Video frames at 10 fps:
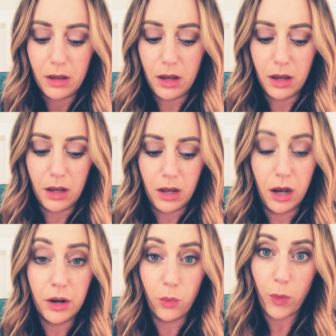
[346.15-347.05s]
uh,
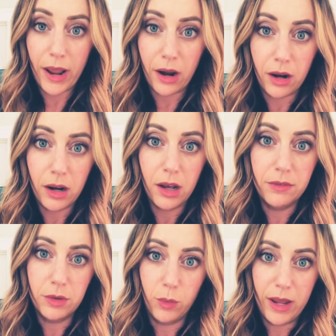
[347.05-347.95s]
unaware of
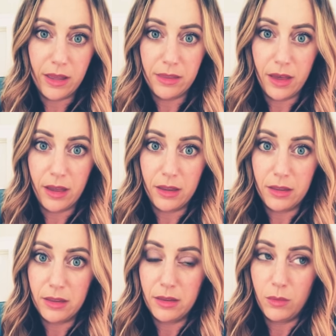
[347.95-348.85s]
the way that
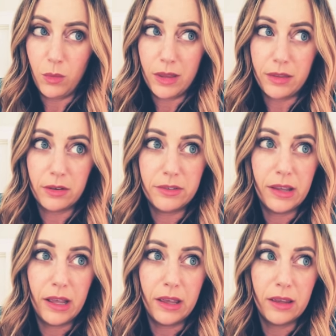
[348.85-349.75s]
what they're
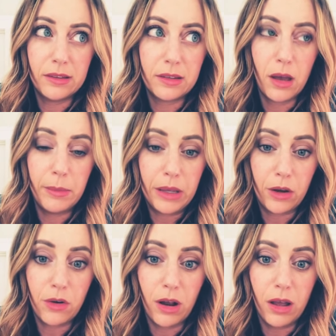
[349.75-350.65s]
saying is coming
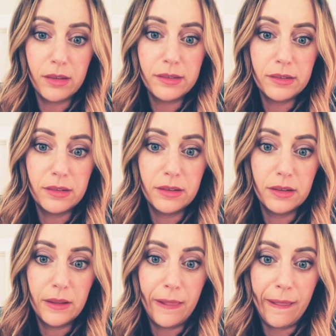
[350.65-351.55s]
across
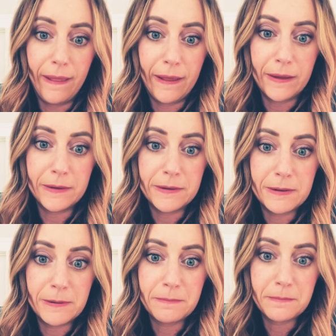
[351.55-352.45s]
and